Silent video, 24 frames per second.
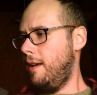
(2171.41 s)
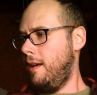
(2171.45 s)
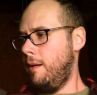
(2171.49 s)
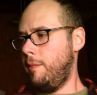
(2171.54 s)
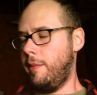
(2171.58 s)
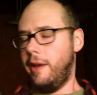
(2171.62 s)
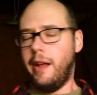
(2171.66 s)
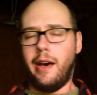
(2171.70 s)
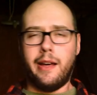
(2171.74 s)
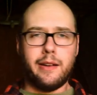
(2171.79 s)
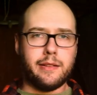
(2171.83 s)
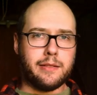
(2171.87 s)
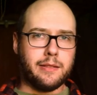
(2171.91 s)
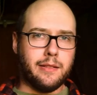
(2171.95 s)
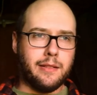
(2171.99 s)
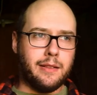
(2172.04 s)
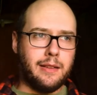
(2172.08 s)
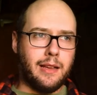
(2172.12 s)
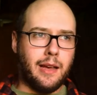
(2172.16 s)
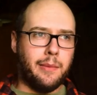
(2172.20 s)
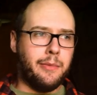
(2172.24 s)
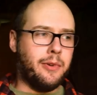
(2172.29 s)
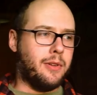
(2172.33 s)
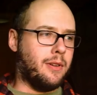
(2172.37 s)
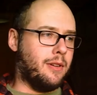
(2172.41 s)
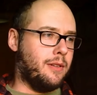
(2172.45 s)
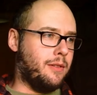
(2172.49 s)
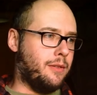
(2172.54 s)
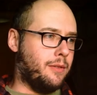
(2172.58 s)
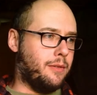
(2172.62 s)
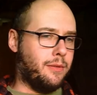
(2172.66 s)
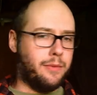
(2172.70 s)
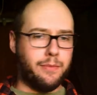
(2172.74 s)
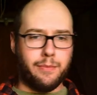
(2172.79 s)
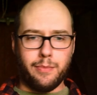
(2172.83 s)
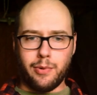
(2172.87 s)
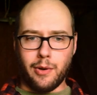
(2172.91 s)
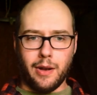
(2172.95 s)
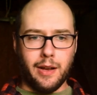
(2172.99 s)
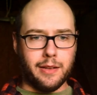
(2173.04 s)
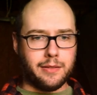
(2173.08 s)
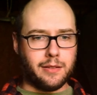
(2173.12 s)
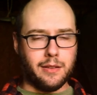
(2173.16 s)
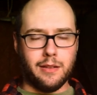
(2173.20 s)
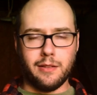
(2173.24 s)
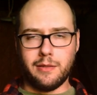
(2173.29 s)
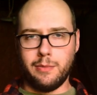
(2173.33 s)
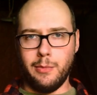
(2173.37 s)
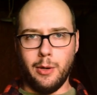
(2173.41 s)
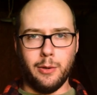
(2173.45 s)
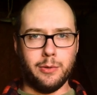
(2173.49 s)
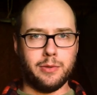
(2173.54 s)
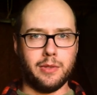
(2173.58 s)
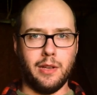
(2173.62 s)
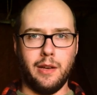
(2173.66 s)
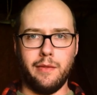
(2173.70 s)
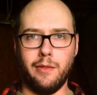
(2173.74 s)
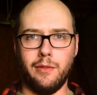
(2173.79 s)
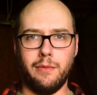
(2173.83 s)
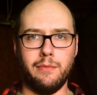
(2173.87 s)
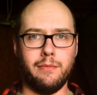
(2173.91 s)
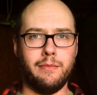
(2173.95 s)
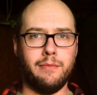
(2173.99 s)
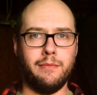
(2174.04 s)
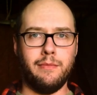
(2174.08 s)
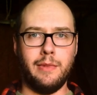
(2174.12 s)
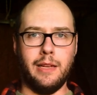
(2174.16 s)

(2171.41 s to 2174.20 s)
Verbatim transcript: but honestly, I'm going to process most of them